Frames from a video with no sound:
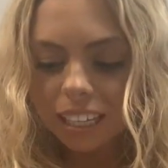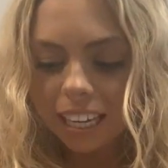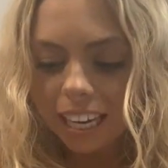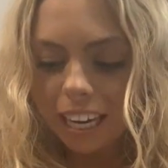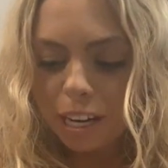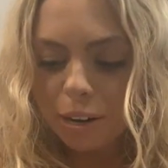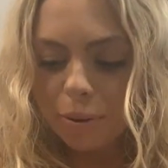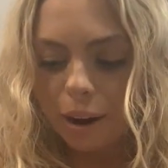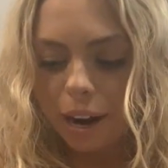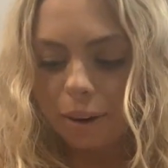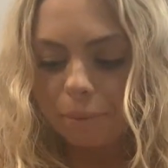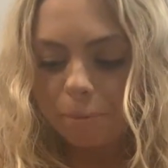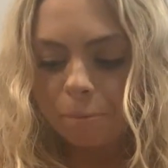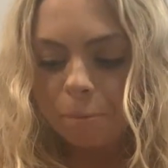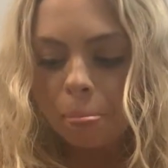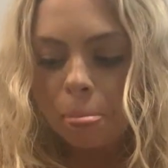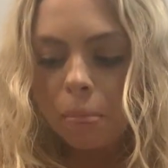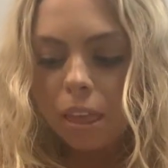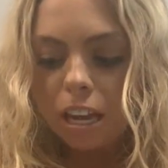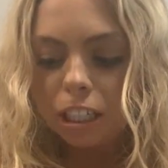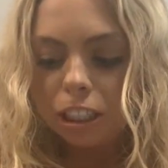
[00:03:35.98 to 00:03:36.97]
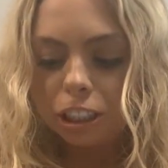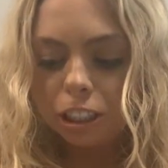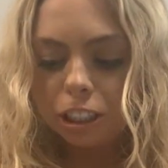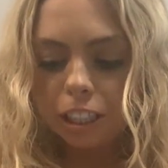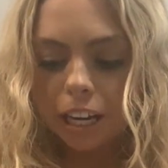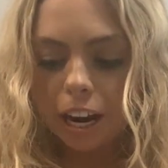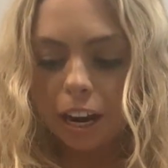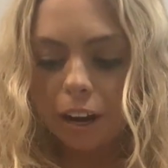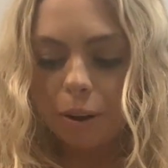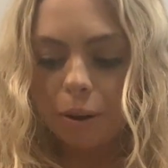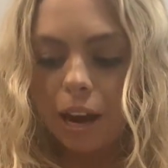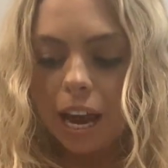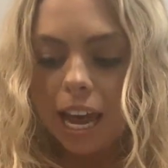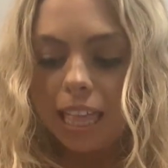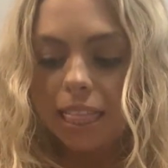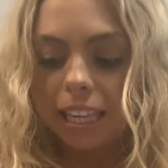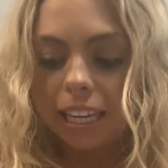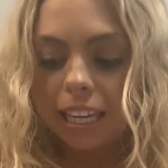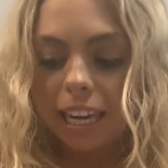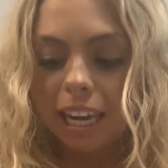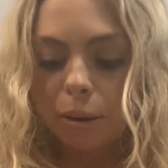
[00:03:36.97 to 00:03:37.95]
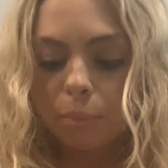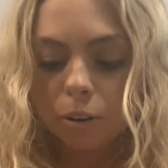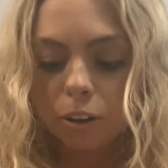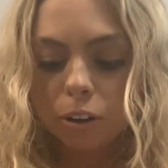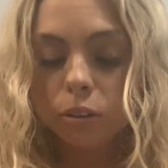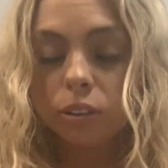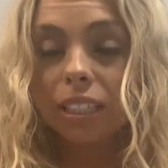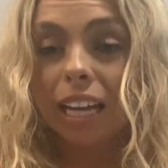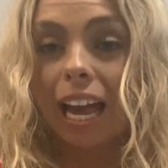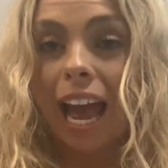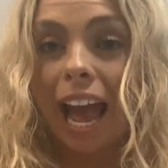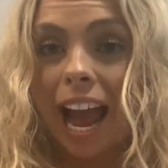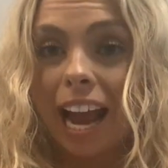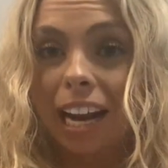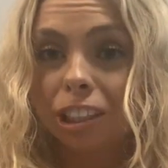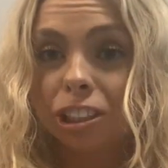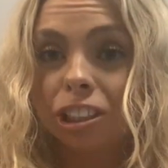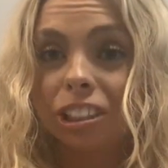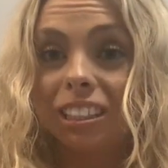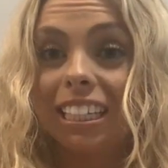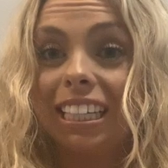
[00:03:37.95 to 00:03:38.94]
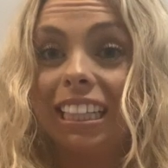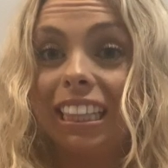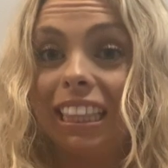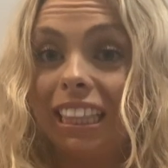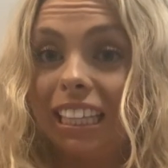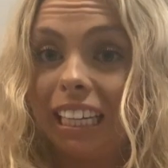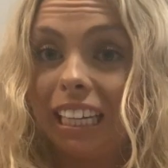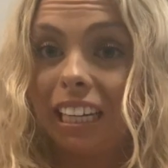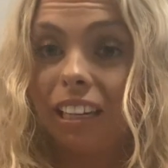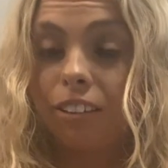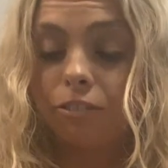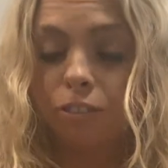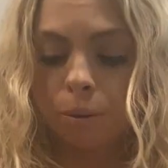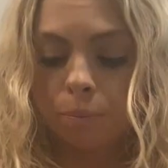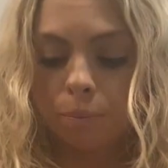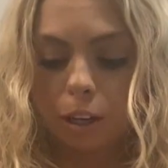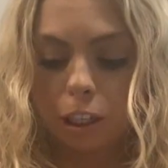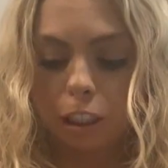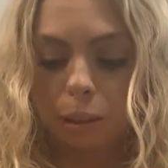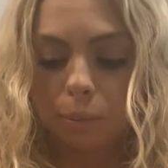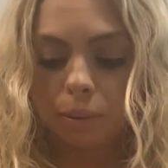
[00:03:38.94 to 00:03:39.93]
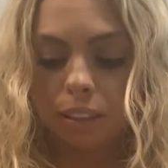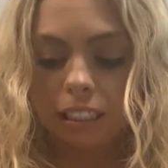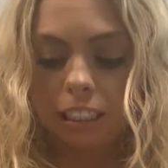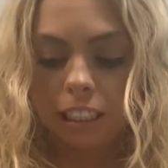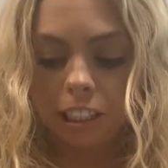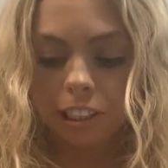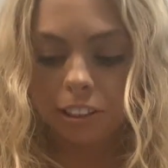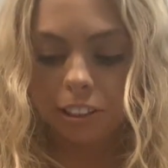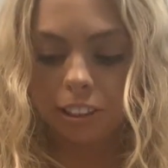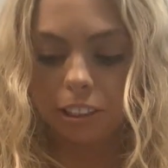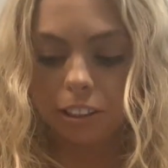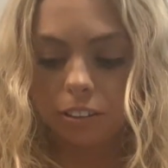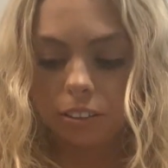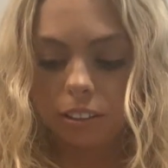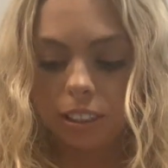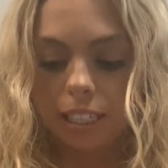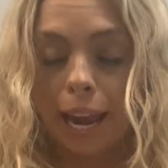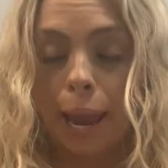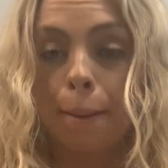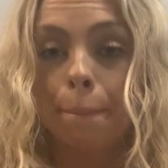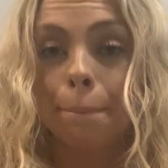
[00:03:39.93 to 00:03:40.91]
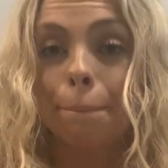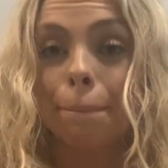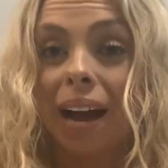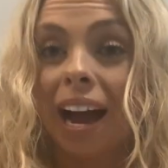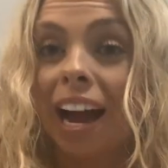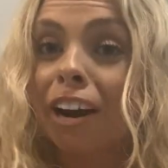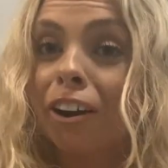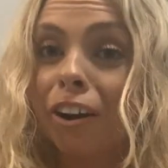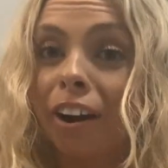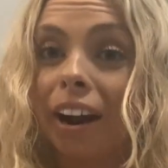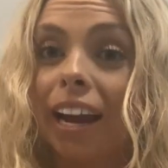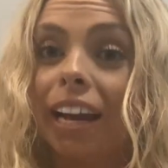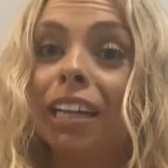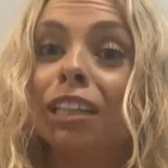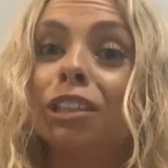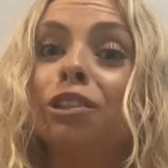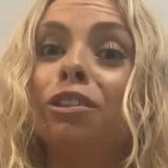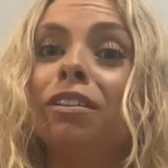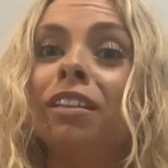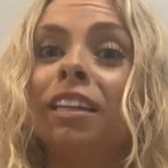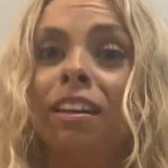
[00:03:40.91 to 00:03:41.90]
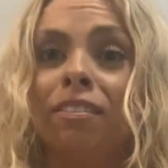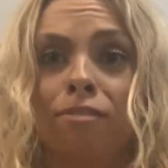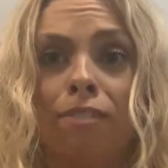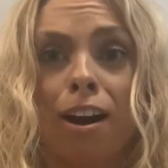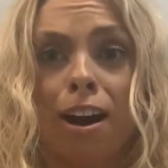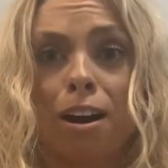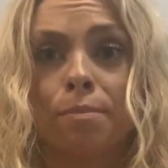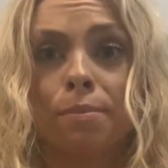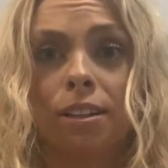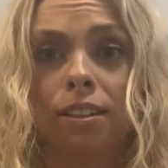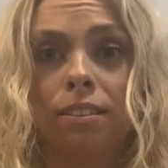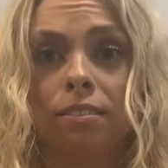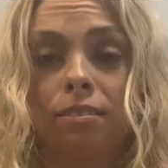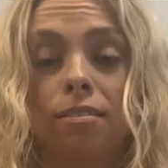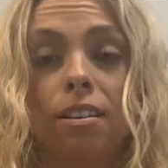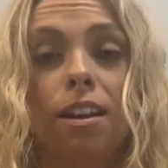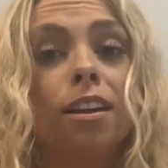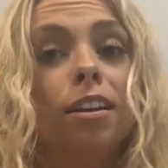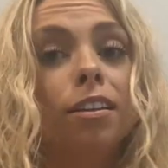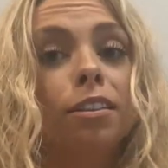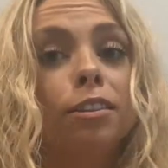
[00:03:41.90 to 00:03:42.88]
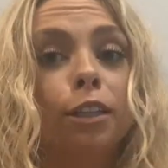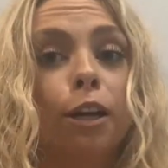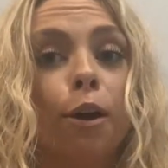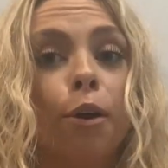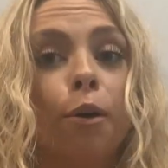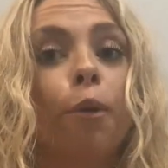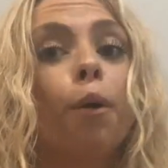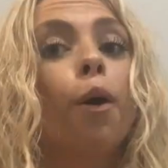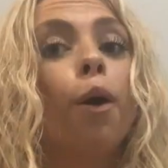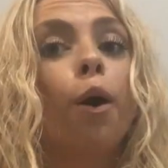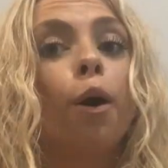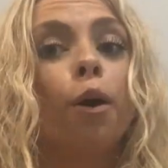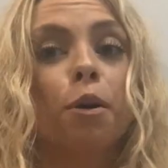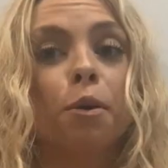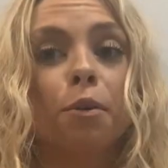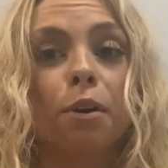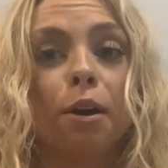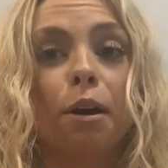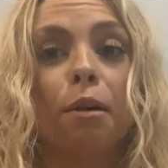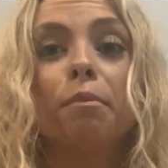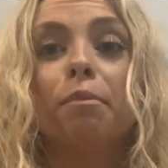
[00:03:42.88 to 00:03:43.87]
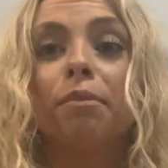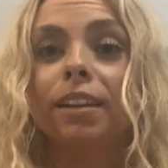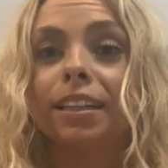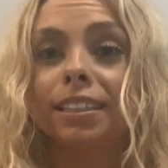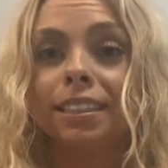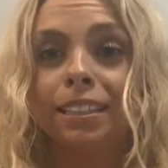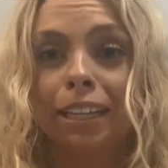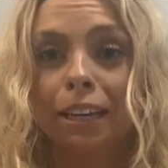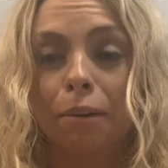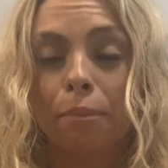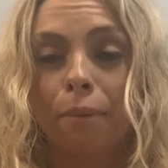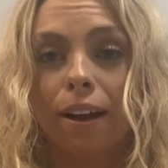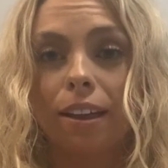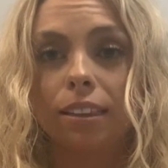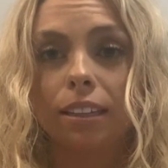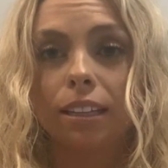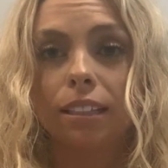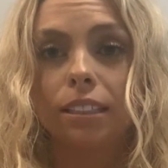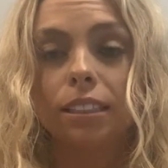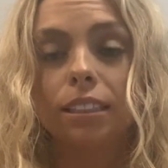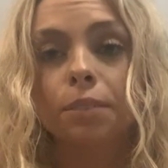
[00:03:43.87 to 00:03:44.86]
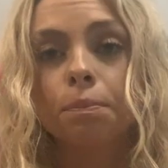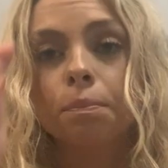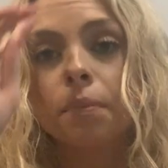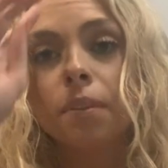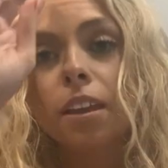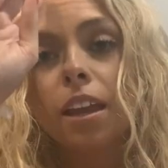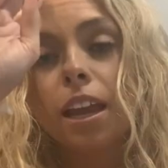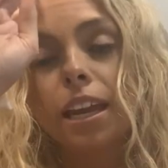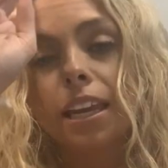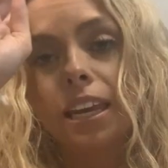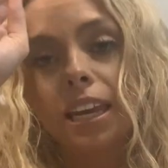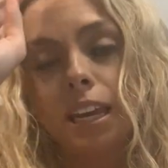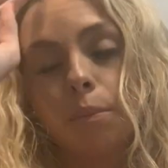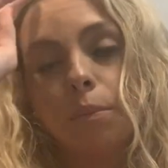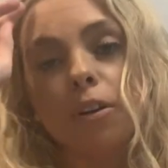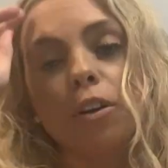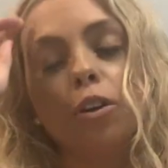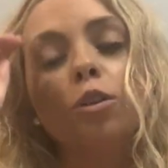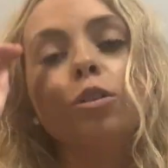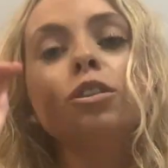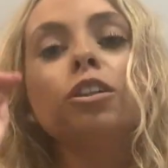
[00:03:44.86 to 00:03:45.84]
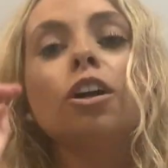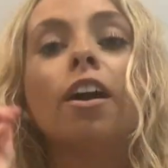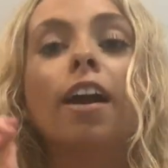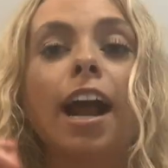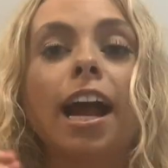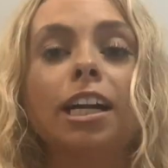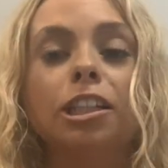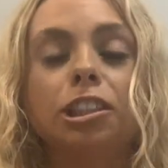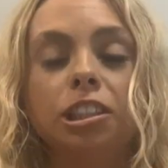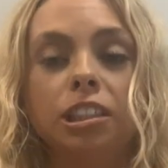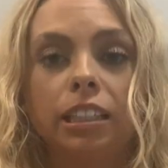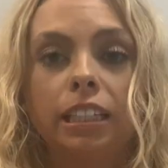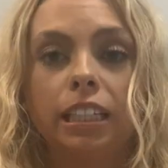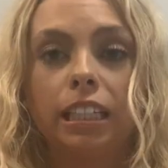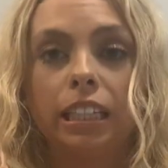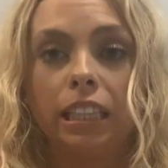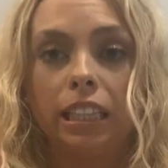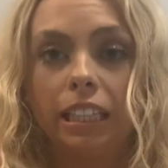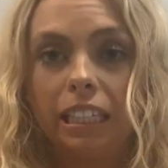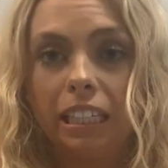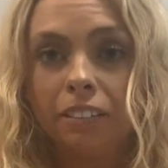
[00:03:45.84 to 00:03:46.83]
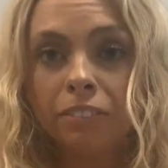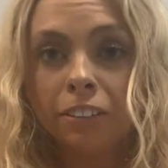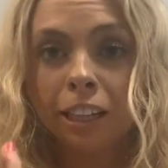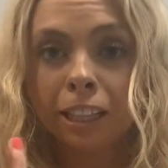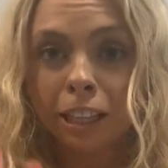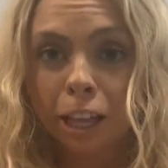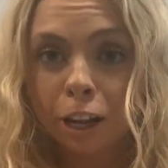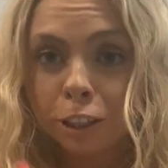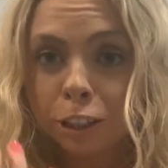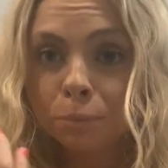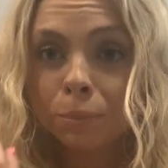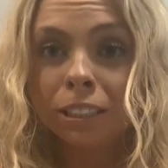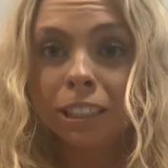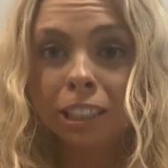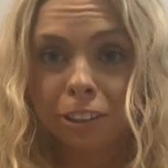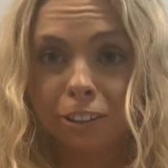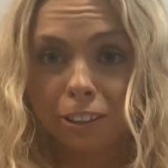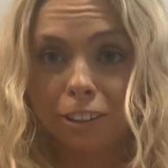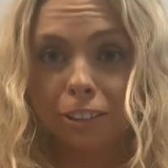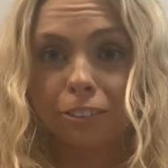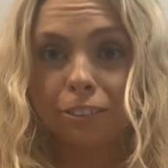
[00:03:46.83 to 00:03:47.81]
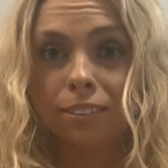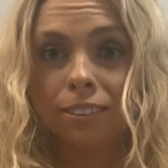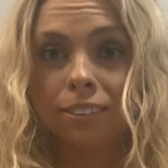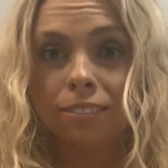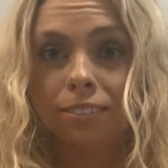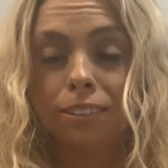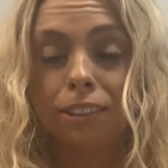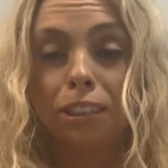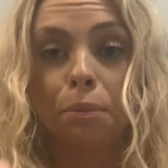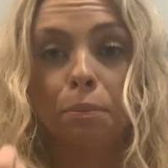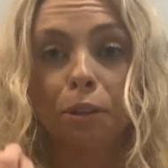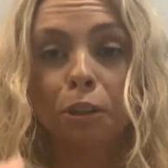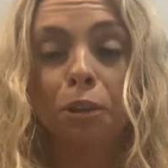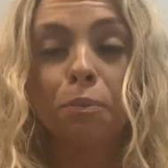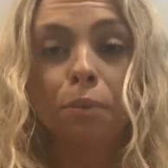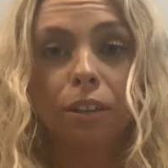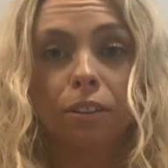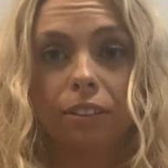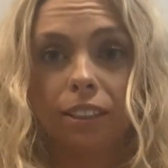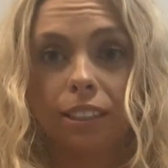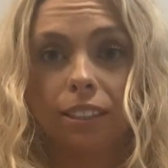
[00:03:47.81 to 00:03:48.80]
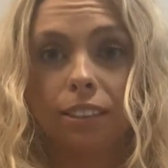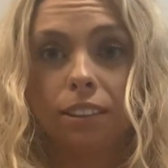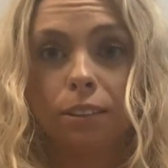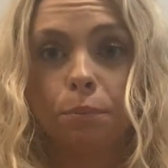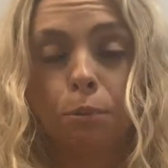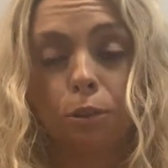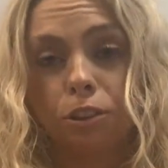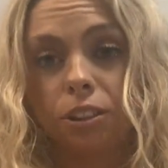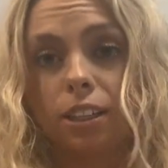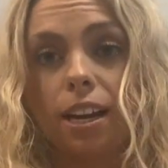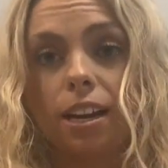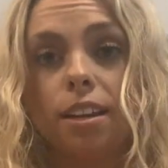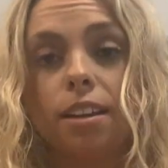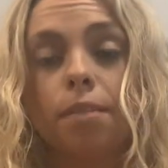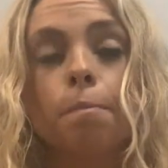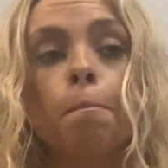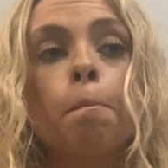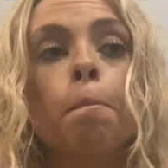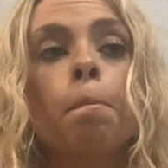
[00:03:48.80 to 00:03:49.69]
Anyway, so the chemicals actually leak from those materials and migrate into the environment. So hold up, let's think about this. Chemicals are actually leaving those materials to build buildings, per se,